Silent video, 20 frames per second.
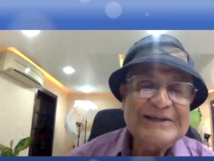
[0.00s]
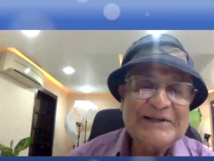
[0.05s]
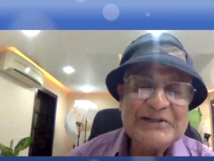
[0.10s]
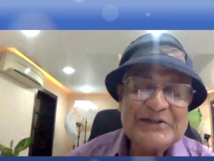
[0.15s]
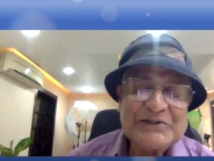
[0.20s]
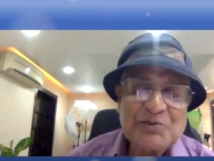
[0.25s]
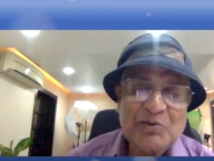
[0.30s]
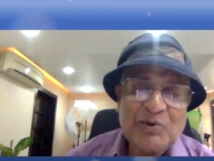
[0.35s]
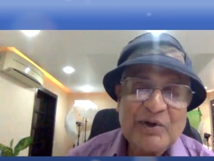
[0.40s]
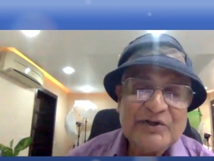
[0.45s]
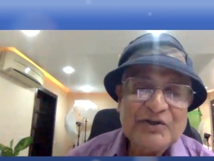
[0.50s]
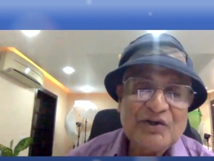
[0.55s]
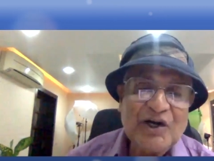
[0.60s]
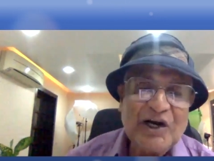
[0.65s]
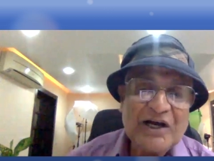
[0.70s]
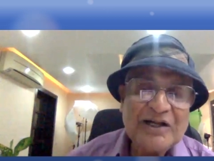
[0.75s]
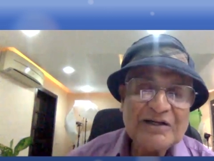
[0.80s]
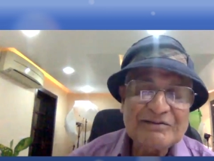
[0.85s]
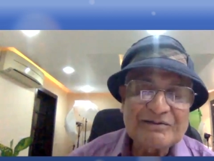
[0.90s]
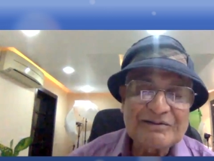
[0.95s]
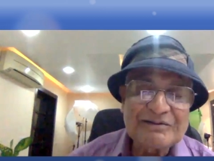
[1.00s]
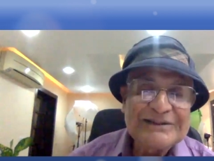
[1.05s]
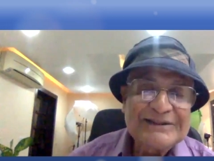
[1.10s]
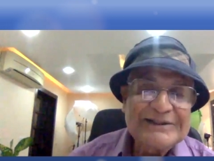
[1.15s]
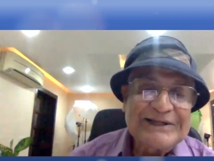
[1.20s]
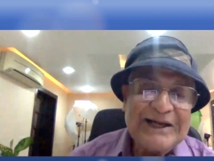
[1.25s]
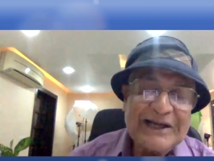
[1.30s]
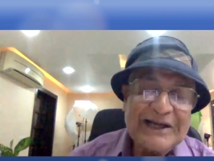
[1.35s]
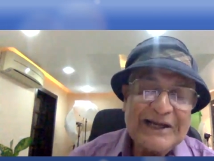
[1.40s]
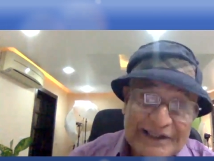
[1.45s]
it is going on.
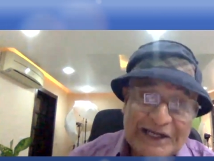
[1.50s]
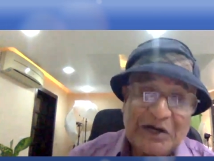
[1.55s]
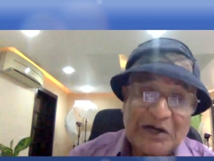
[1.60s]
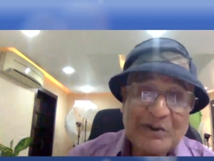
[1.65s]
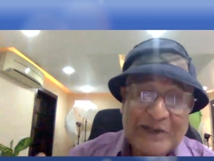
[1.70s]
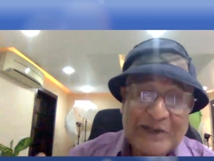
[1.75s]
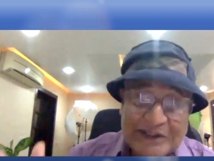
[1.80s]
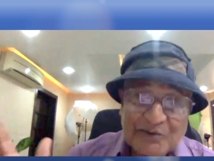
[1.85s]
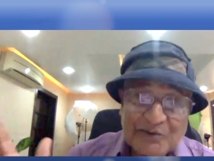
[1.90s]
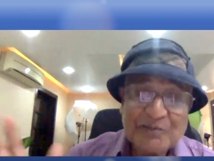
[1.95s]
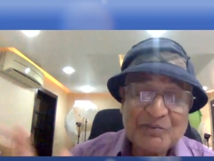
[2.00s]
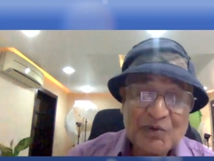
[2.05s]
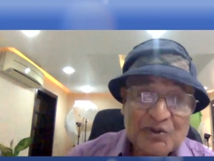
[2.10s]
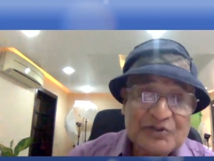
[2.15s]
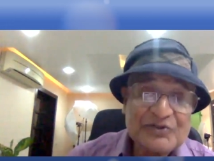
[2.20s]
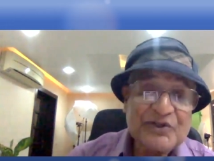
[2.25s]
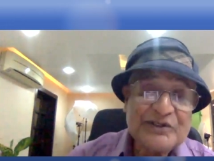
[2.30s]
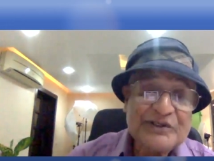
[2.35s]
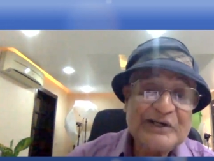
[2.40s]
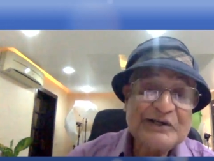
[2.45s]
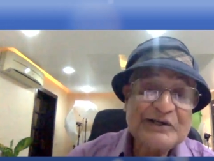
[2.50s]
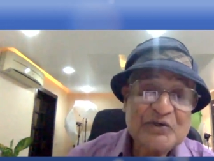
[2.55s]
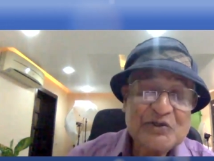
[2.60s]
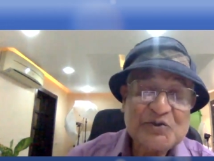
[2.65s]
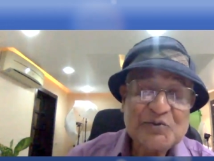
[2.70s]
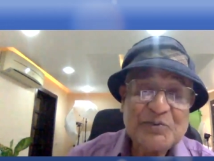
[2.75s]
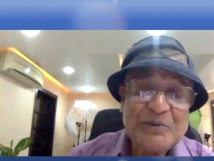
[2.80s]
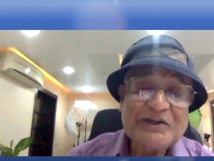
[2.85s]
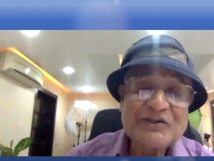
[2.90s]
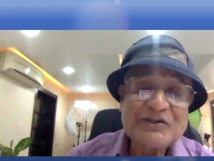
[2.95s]
And now I, of course, in
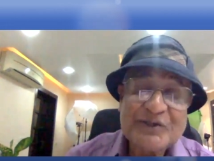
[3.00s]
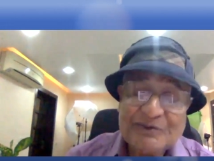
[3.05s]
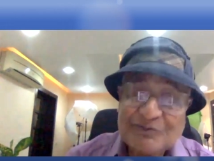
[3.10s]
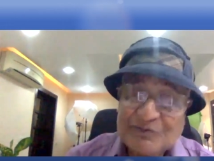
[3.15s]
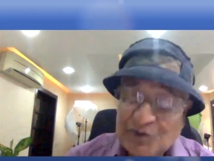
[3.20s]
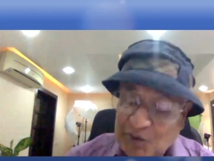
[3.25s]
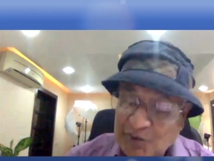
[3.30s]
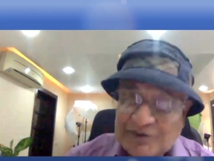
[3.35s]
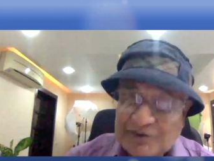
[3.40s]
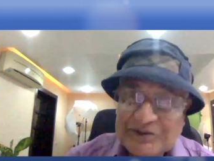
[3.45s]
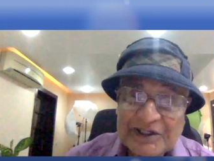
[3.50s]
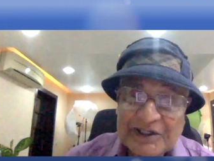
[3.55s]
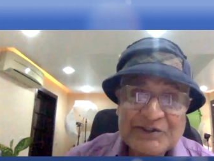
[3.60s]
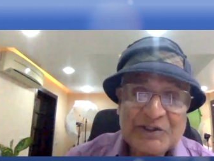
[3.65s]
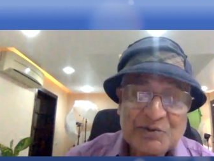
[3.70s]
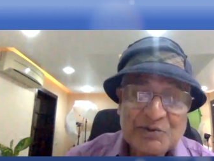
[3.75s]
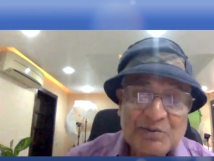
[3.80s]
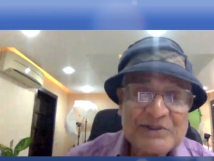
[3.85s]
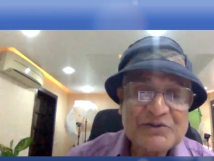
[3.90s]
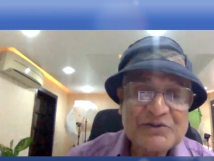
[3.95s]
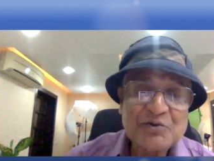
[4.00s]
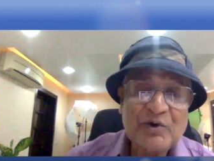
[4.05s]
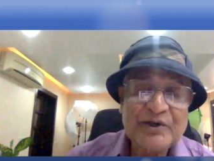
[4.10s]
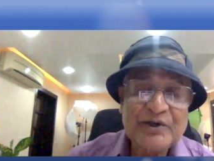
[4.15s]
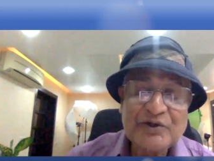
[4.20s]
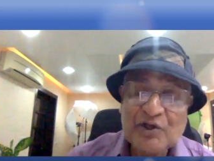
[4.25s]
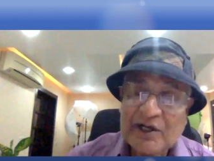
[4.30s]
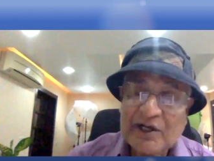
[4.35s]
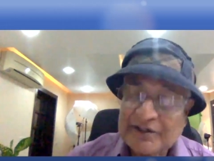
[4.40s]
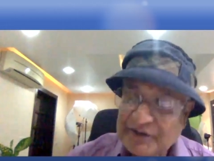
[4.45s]
retrospective, know that it was
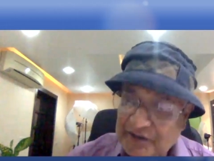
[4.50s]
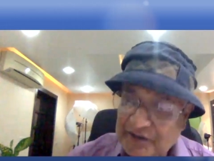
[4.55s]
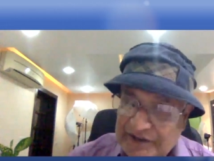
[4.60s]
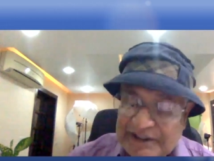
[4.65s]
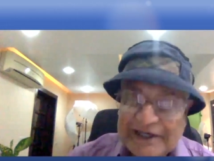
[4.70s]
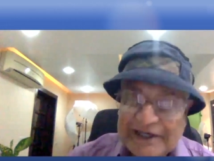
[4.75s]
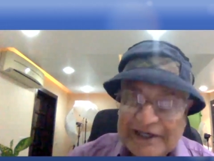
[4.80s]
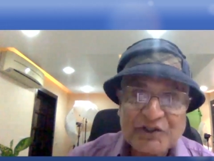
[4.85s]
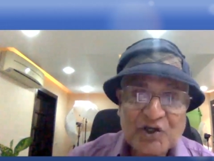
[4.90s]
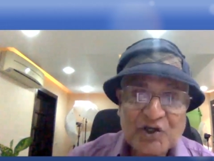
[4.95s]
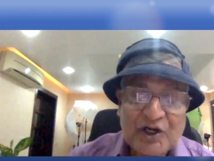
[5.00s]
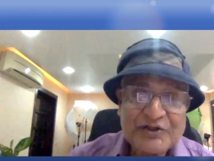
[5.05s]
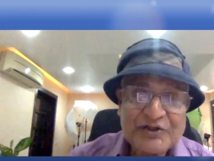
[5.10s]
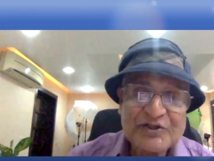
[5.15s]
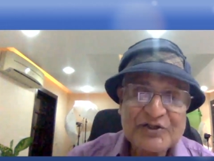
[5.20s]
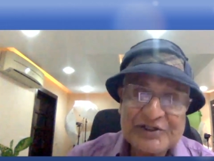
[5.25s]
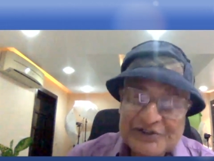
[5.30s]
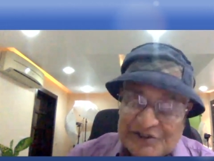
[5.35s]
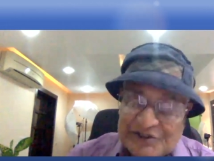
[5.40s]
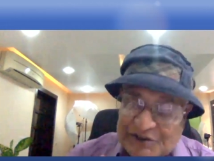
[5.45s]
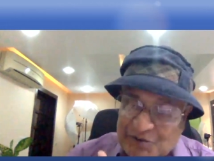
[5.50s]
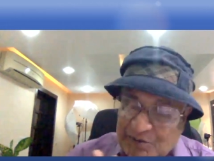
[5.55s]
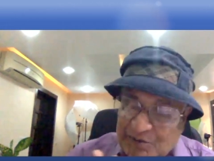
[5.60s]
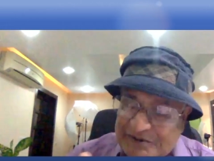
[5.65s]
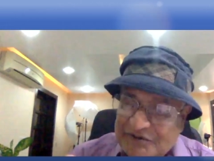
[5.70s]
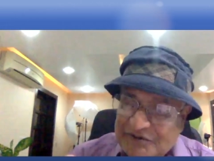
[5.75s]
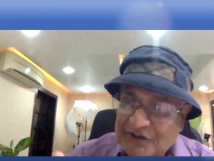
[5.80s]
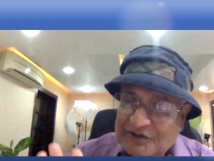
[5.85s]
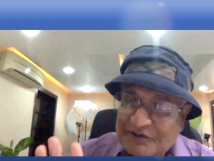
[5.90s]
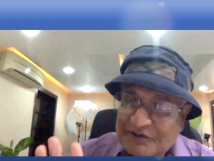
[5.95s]
going on in the unconscious. It
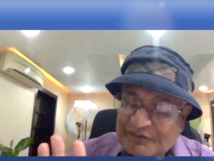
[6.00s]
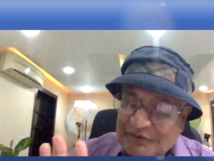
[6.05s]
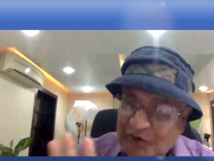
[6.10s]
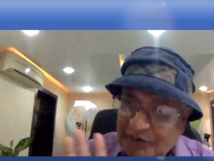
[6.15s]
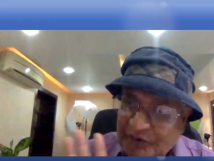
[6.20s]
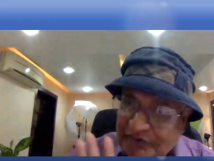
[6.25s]
was in the